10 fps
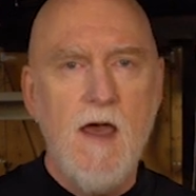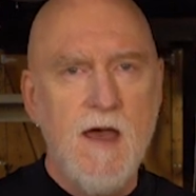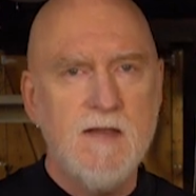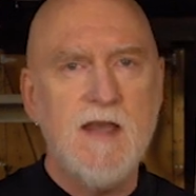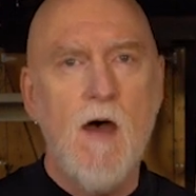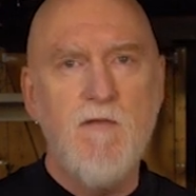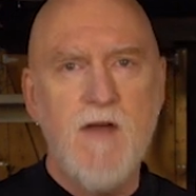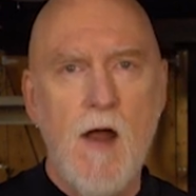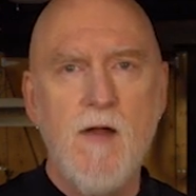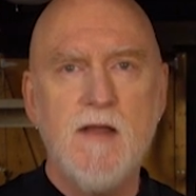hence how
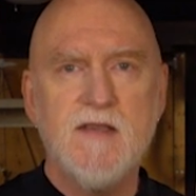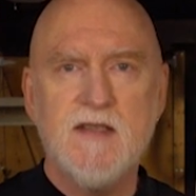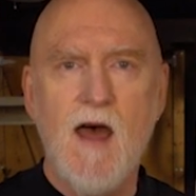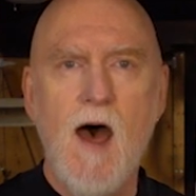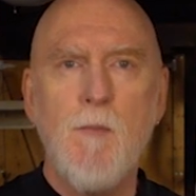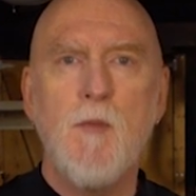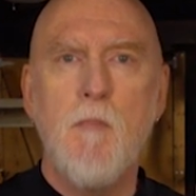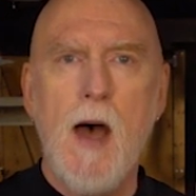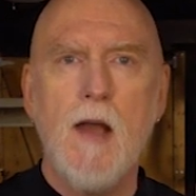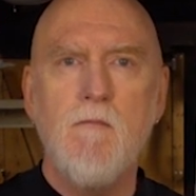variant's top and
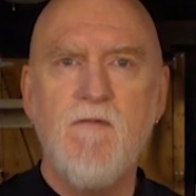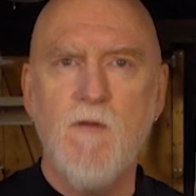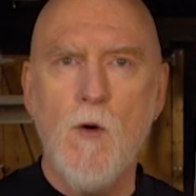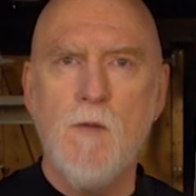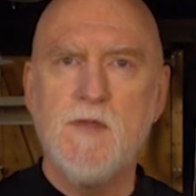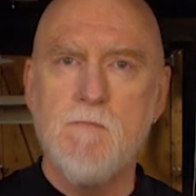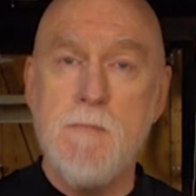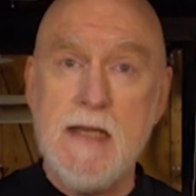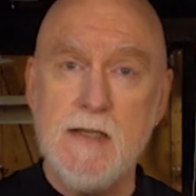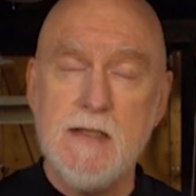bottom forms
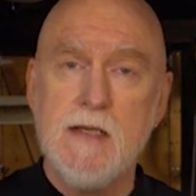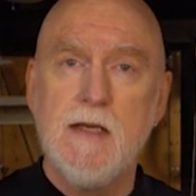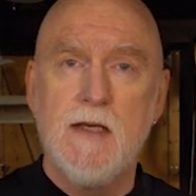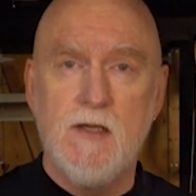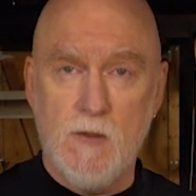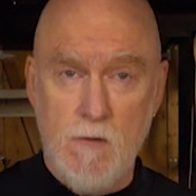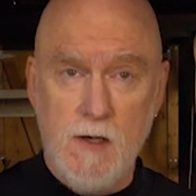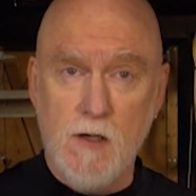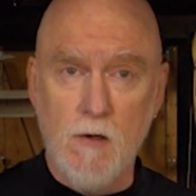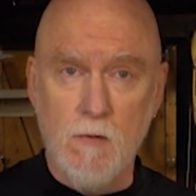meet is
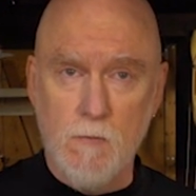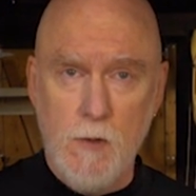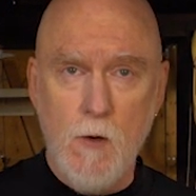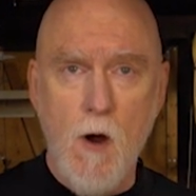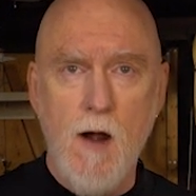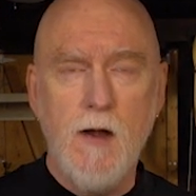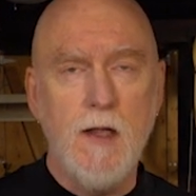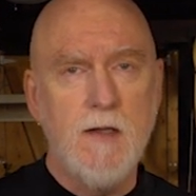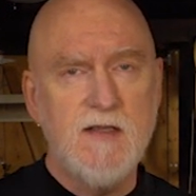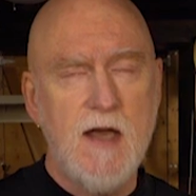critical, requiring
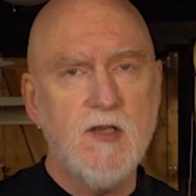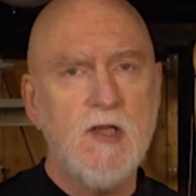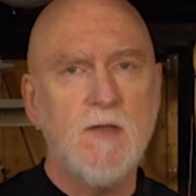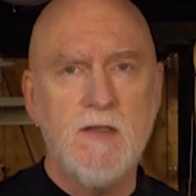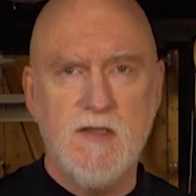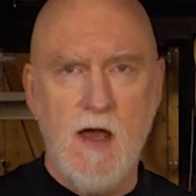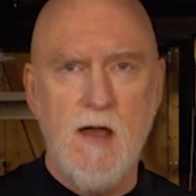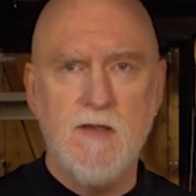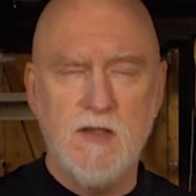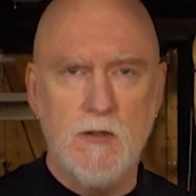intentional
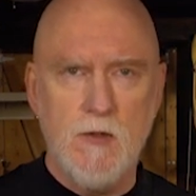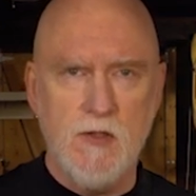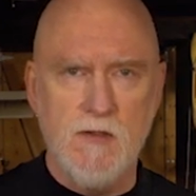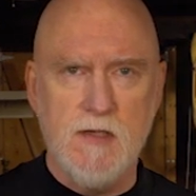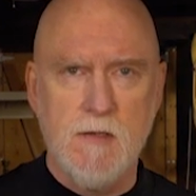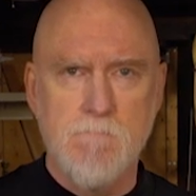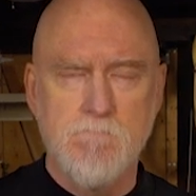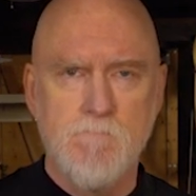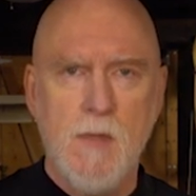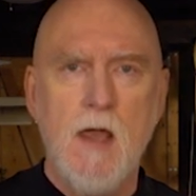design solutions.
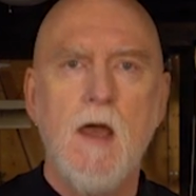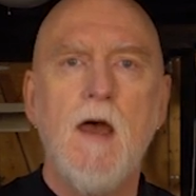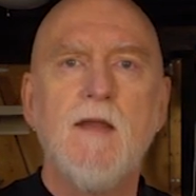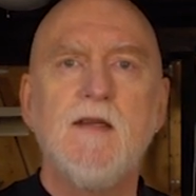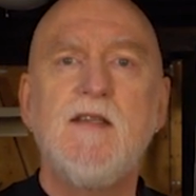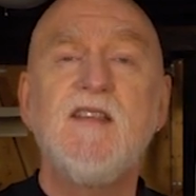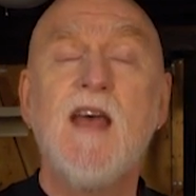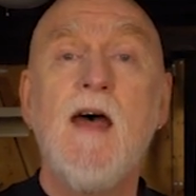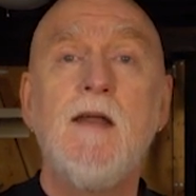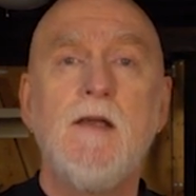The
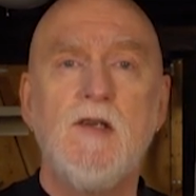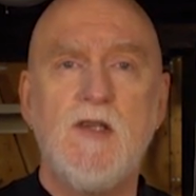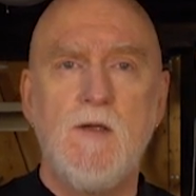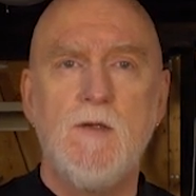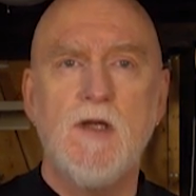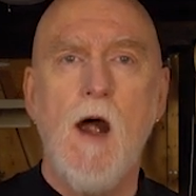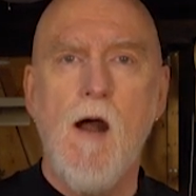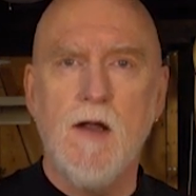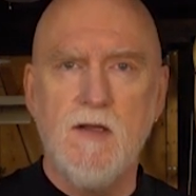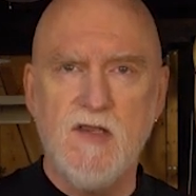design issues
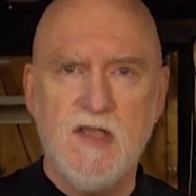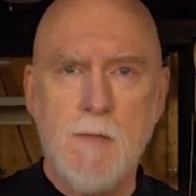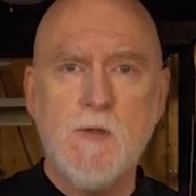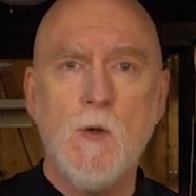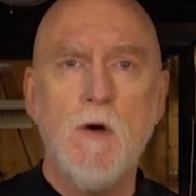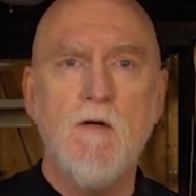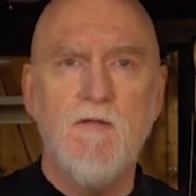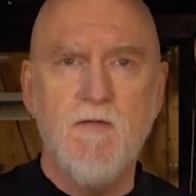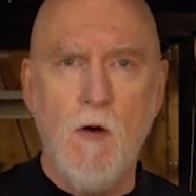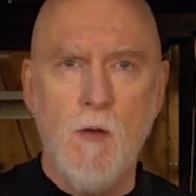are conceptual,
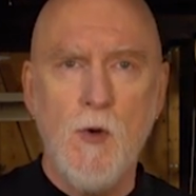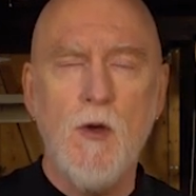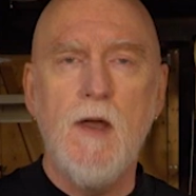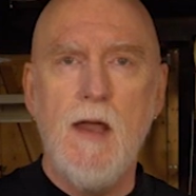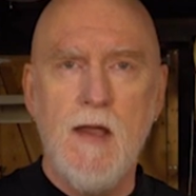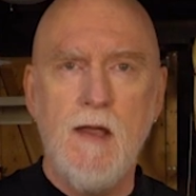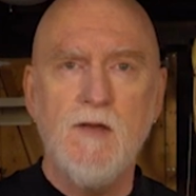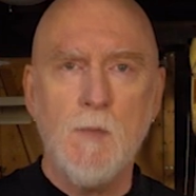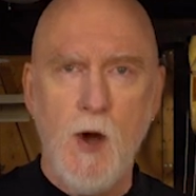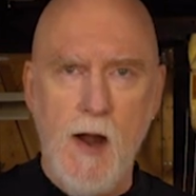formal,
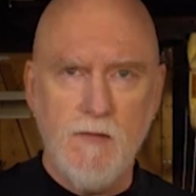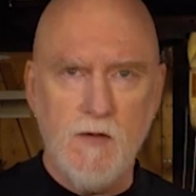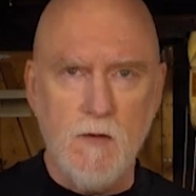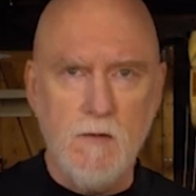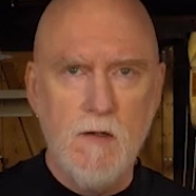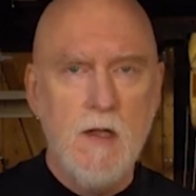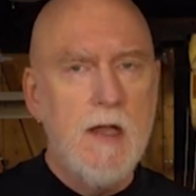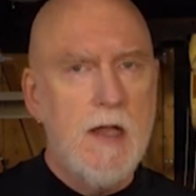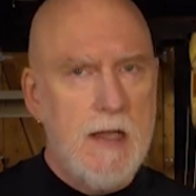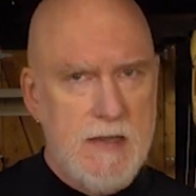and practical.
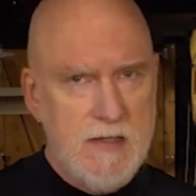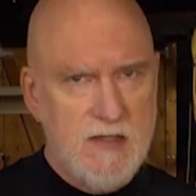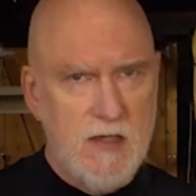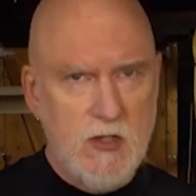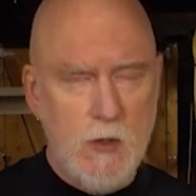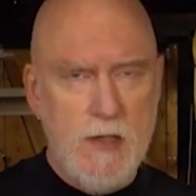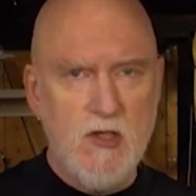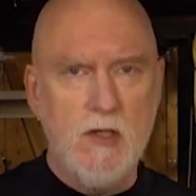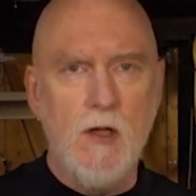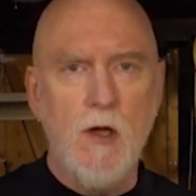In this
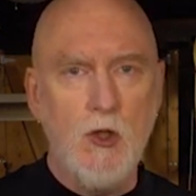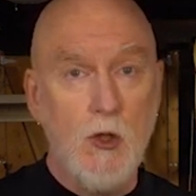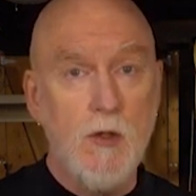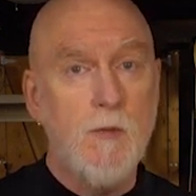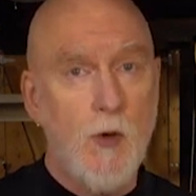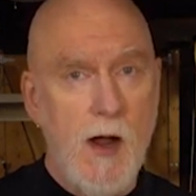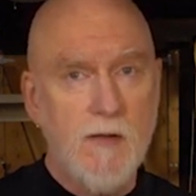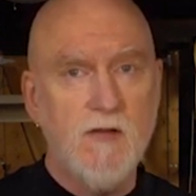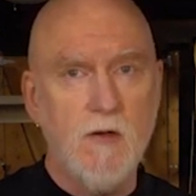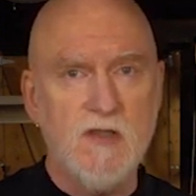situation, a good
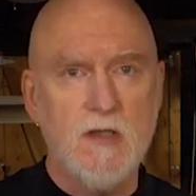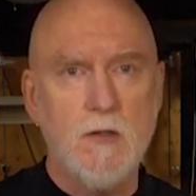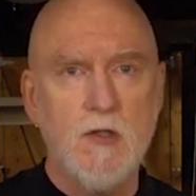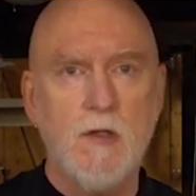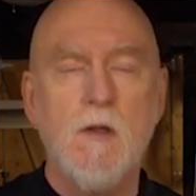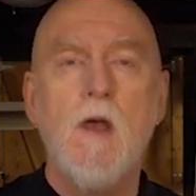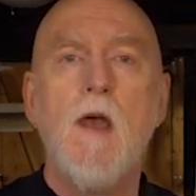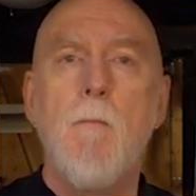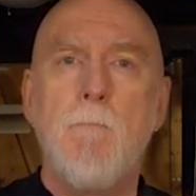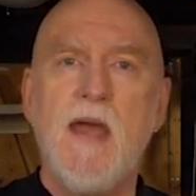practical solution
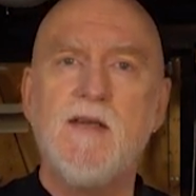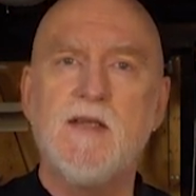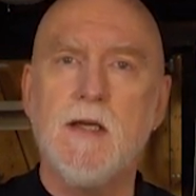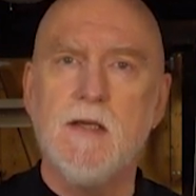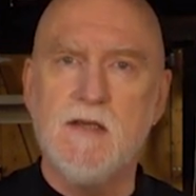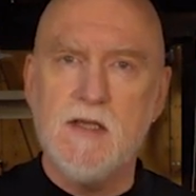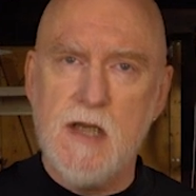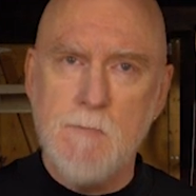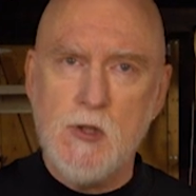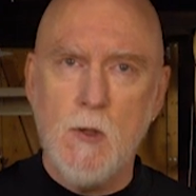makes the
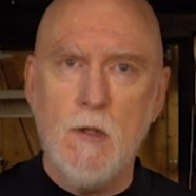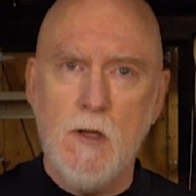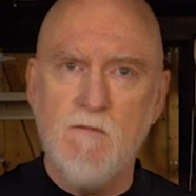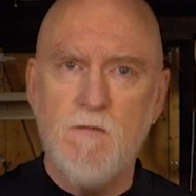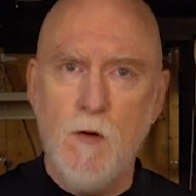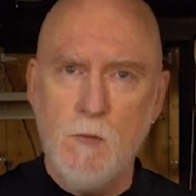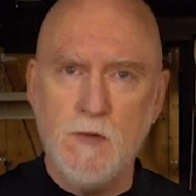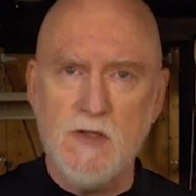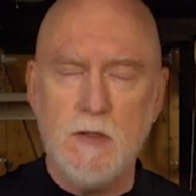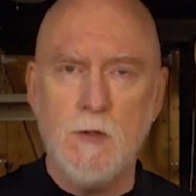conceptual and formal
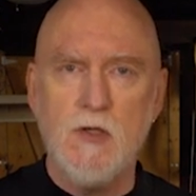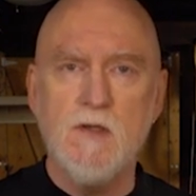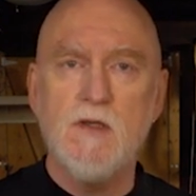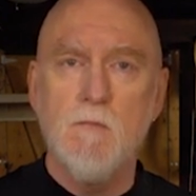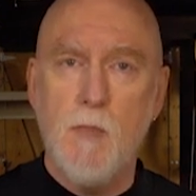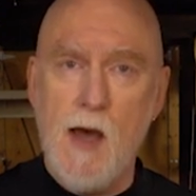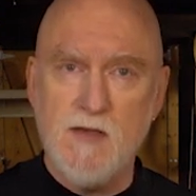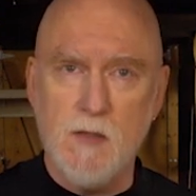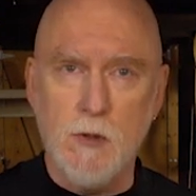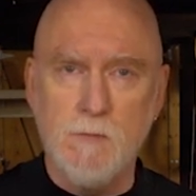solutions
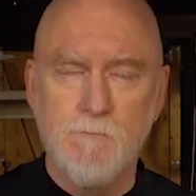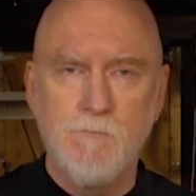possible.